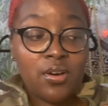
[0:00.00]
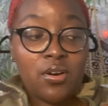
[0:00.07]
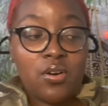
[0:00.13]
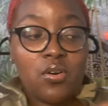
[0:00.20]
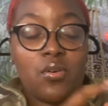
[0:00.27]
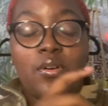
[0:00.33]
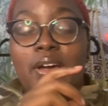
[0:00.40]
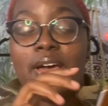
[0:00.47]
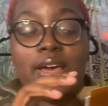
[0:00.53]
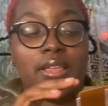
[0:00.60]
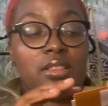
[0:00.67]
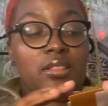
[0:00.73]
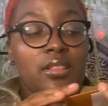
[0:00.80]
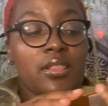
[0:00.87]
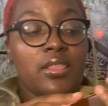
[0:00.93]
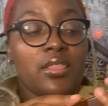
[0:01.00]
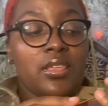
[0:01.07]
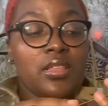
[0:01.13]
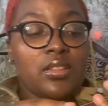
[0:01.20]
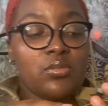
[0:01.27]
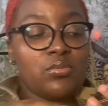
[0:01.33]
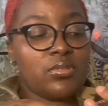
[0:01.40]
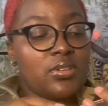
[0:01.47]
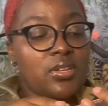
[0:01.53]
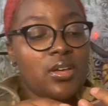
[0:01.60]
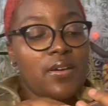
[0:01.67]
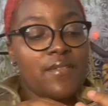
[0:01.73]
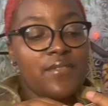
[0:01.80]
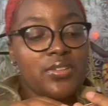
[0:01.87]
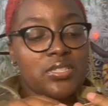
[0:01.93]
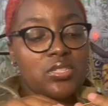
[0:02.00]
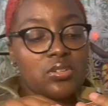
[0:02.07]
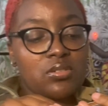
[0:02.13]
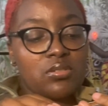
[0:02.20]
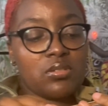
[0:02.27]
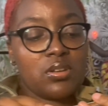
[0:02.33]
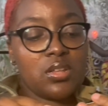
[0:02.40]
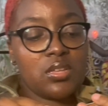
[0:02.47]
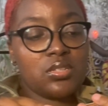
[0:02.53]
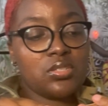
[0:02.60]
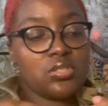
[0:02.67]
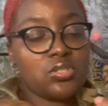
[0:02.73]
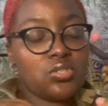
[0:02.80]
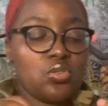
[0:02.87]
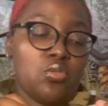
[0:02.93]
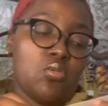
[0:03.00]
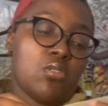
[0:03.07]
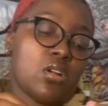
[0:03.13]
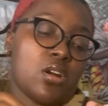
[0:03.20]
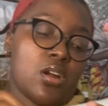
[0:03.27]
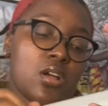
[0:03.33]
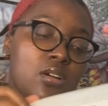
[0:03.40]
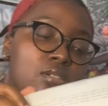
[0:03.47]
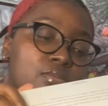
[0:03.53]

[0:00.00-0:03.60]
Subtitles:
or at the Louis Vuitton store.